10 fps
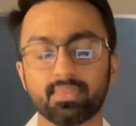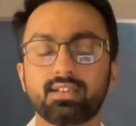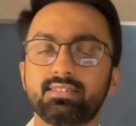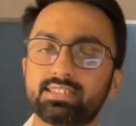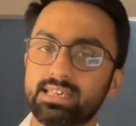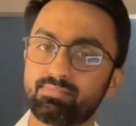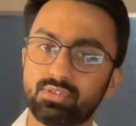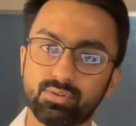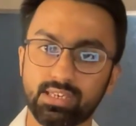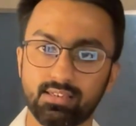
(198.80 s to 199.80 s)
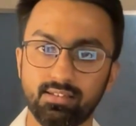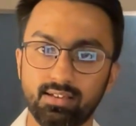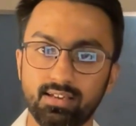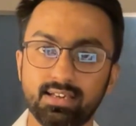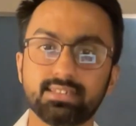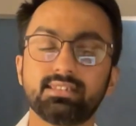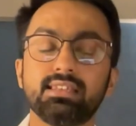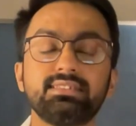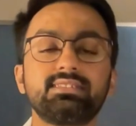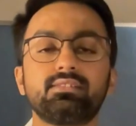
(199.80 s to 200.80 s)
Step three is
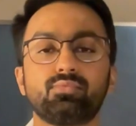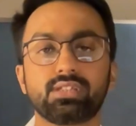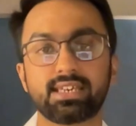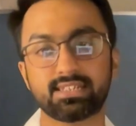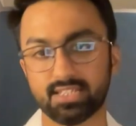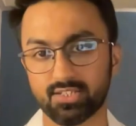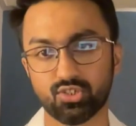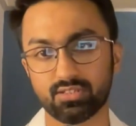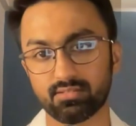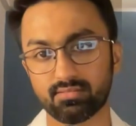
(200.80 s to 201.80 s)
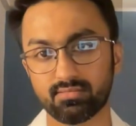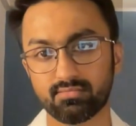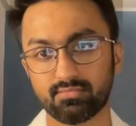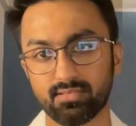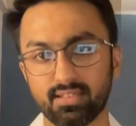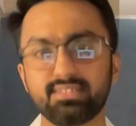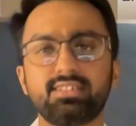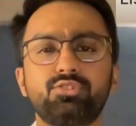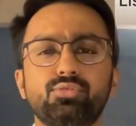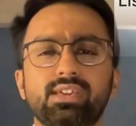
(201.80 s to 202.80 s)
listen with intention.
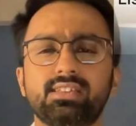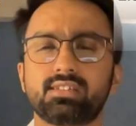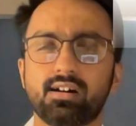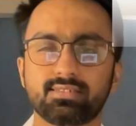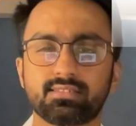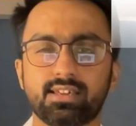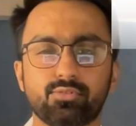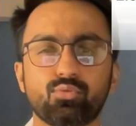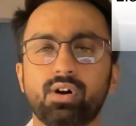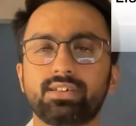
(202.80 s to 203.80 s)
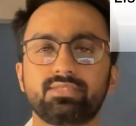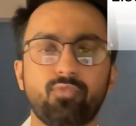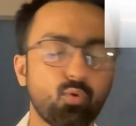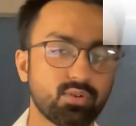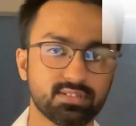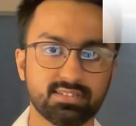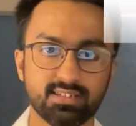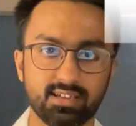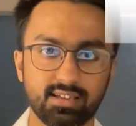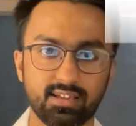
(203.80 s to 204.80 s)
Listen during a task that requires focus,
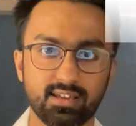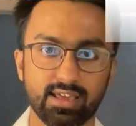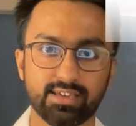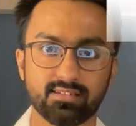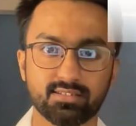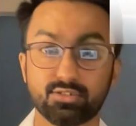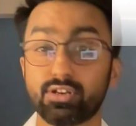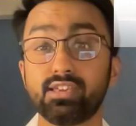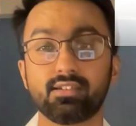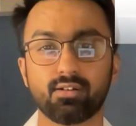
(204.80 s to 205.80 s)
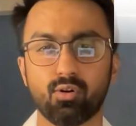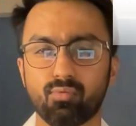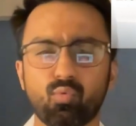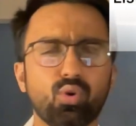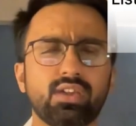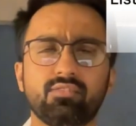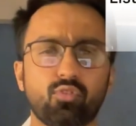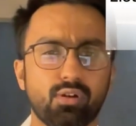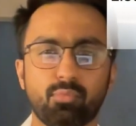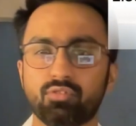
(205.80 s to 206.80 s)
like studying or working
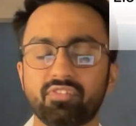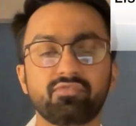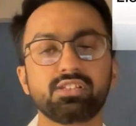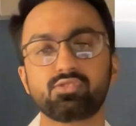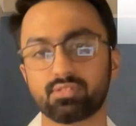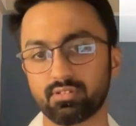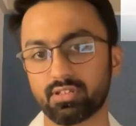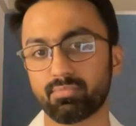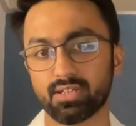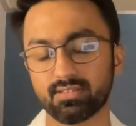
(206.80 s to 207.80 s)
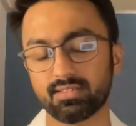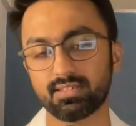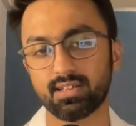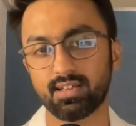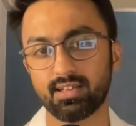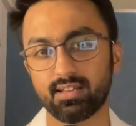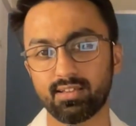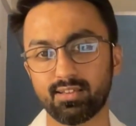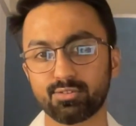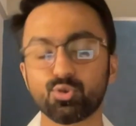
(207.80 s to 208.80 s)
for about 15 to 30 minutes.
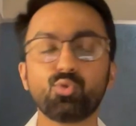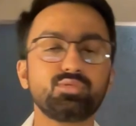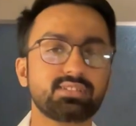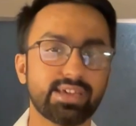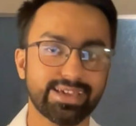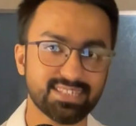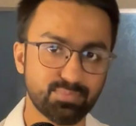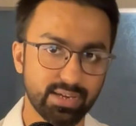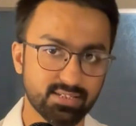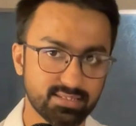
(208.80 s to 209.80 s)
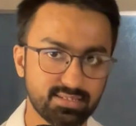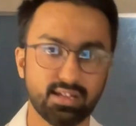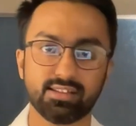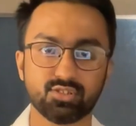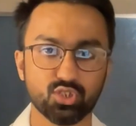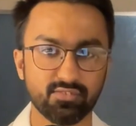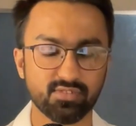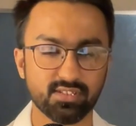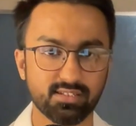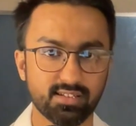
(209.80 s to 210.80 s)
Don't expect a sudden
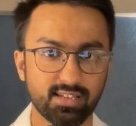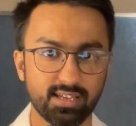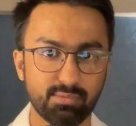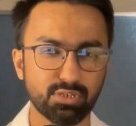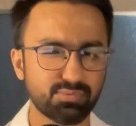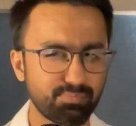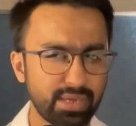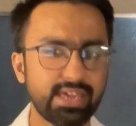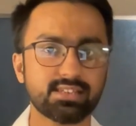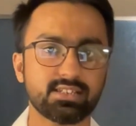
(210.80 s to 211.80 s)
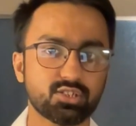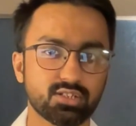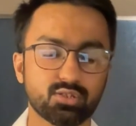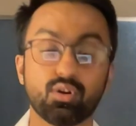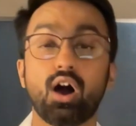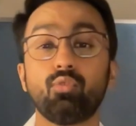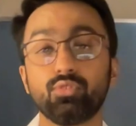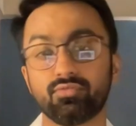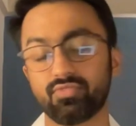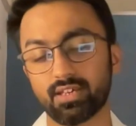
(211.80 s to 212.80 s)
shift, but pay attention to how
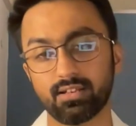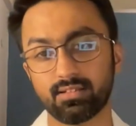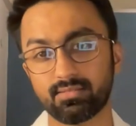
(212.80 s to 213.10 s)
you feel.